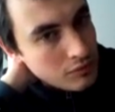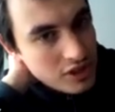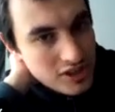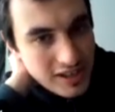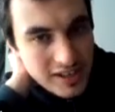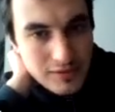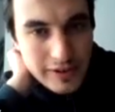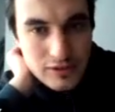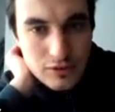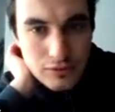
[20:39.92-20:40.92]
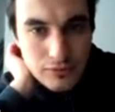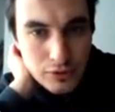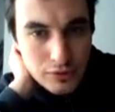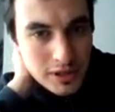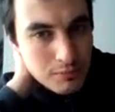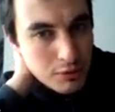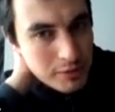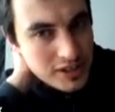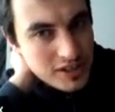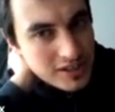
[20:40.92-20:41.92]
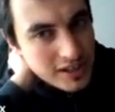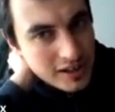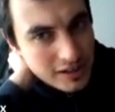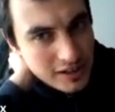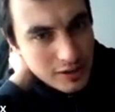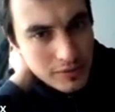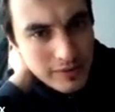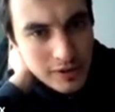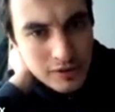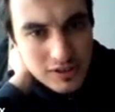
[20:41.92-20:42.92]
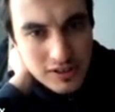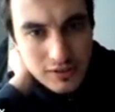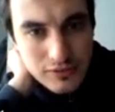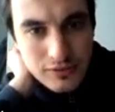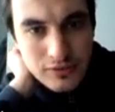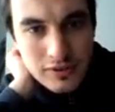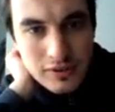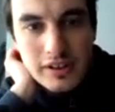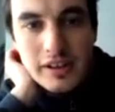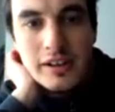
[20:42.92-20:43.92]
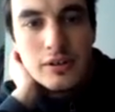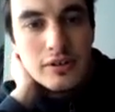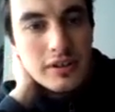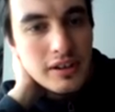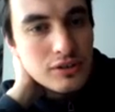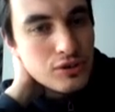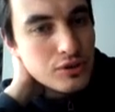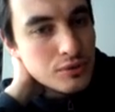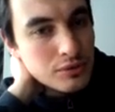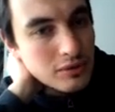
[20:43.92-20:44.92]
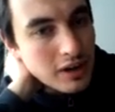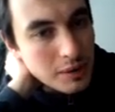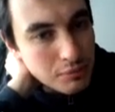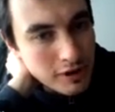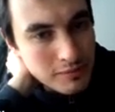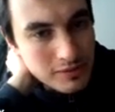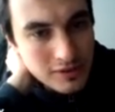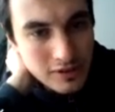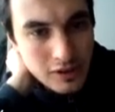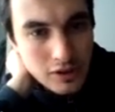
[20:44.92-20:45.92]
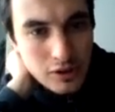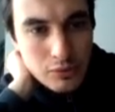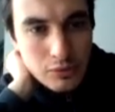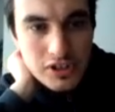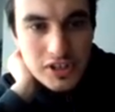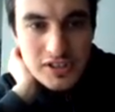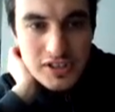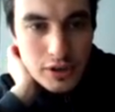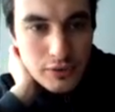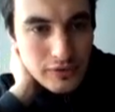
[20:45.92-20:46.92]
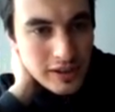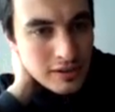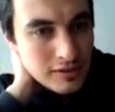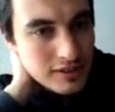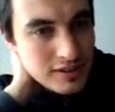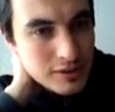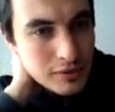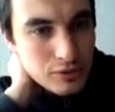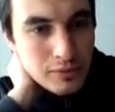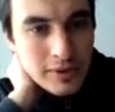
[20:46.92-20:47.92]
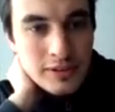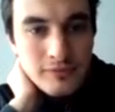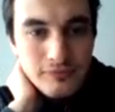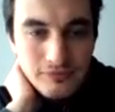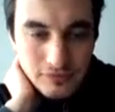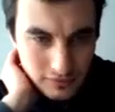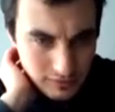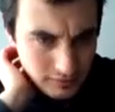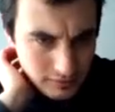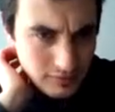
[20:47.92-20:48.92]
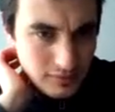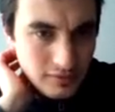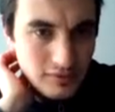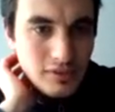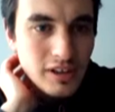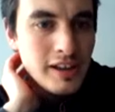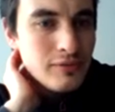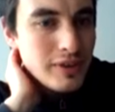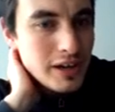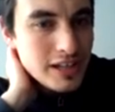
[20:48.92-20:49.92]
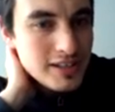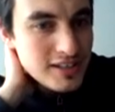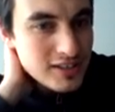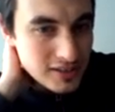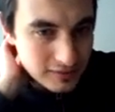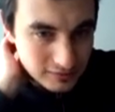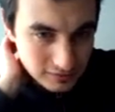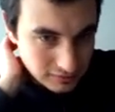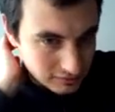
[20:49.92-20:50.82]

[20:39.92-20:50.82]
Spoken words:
Which says that the following properties are equivalent if n and q are primes, which is key of n is equal to 1, and there exists